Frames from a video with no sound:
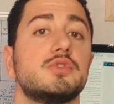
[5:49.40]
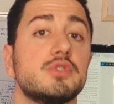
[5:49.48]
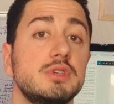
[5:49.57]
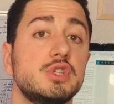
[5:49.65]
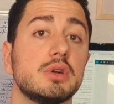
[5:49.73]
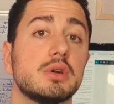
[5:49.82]

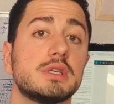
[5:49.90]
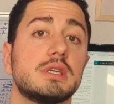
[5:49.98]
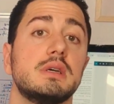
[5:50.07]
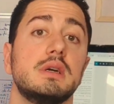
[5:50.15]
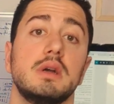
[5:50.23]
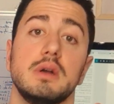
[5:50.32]
So in
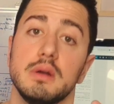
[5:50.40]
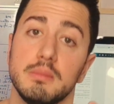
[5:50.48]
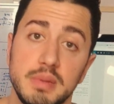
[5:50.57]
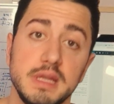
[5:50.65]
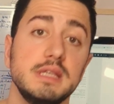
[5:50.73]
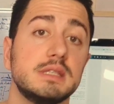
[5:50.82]
short,
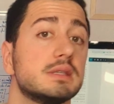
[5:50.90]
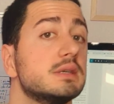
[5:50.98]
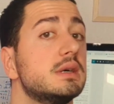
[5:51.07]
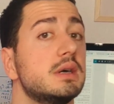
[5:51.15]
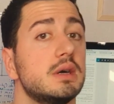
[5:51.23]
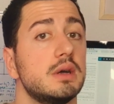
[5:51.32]

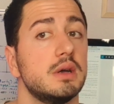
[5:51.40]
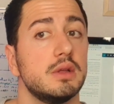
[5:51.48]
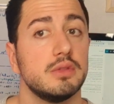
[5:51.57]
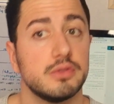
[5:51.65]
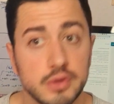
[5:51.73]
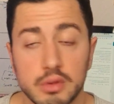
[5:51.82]
please
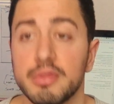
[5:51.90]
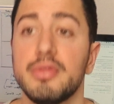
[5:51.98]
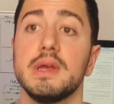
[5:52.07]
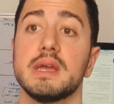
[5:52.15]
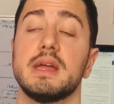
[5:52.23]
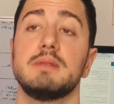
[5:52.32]
don't
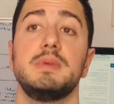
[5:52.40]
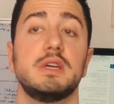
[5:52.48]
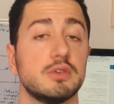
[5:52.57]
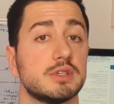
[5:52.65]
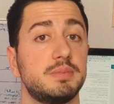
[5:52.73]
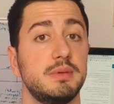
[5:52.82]
think that
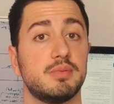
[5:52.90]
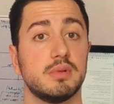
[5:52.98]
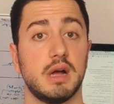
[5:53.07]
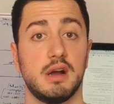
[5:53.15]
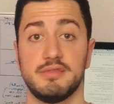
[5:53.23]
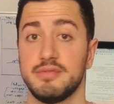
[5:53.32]
because
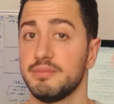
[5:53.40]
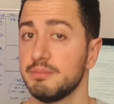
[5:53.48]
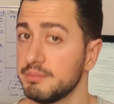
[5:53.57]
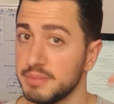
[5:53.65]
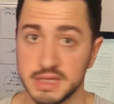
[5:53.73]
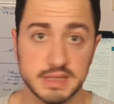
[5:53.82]
people have
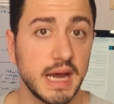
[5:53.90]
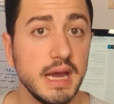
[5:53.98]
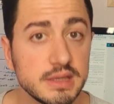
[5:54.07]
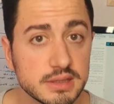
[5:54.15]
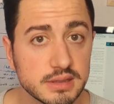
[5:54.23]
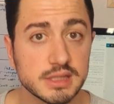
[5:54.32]
big
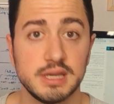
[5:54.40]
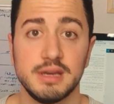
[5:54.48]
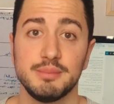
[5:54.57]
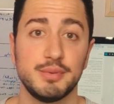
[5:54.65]
titles